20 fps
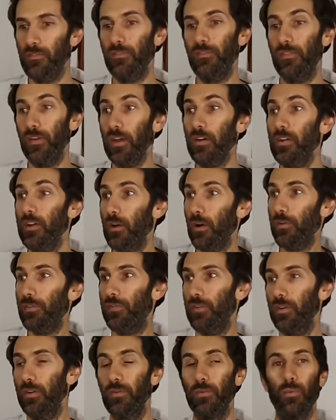Very
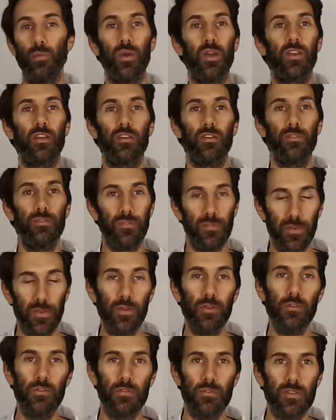often we're
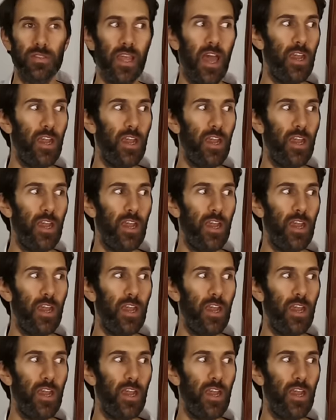confused